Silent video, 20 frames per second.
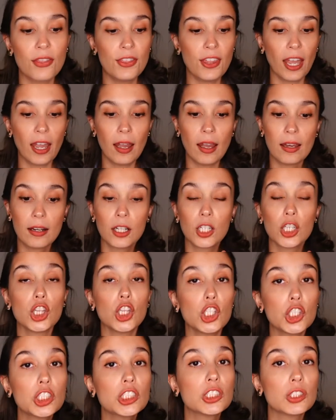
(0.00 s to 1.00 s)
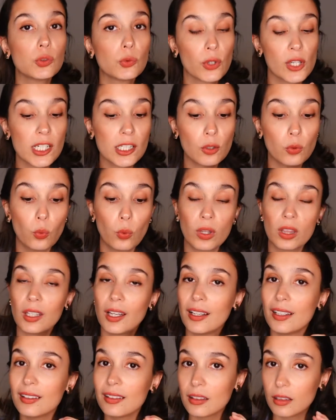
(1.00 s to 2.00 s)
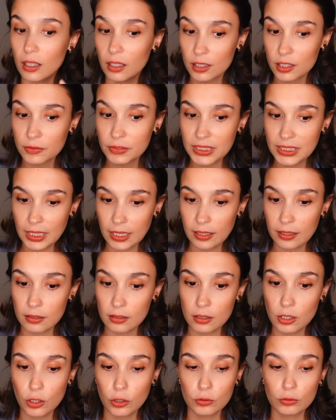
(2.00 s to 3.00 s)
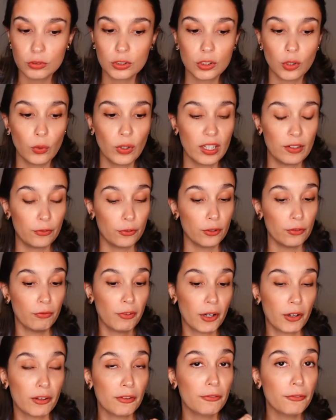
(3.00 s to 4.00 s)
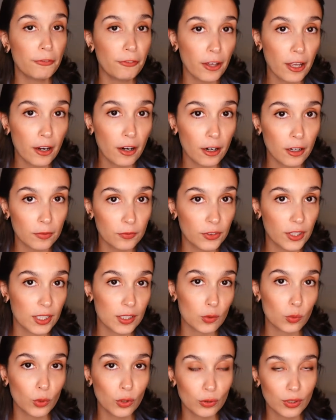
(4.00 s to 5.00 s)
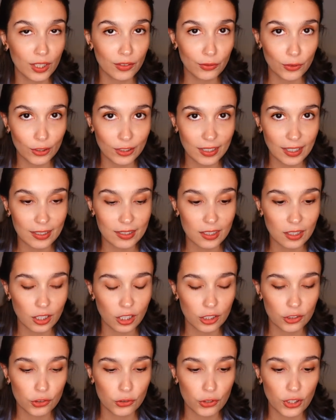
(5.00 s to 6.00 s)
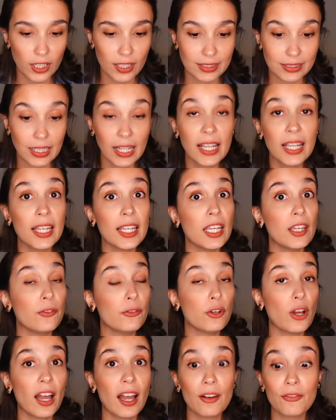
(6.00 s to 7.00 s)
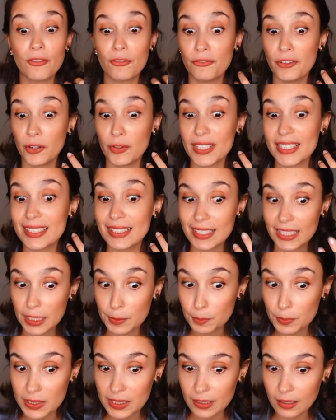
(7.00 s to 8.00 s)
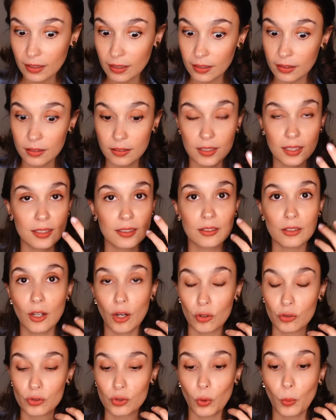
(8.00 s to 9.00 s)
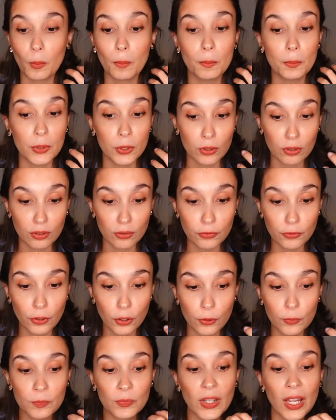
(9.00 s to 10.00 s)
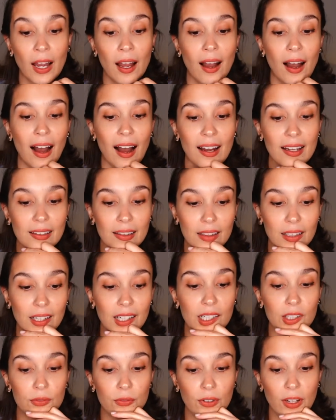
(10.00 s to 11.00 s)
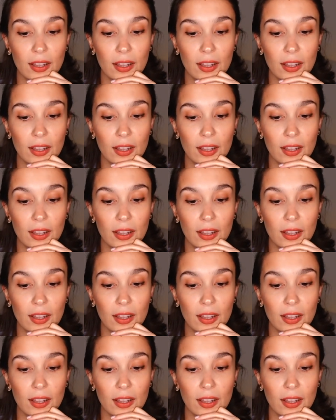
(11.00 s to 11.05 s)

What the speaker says: that looks great with a lot of skin tone. So if you're very fair, this will give you a nice contrast. If you have very deep skin, this is also beautiful. I love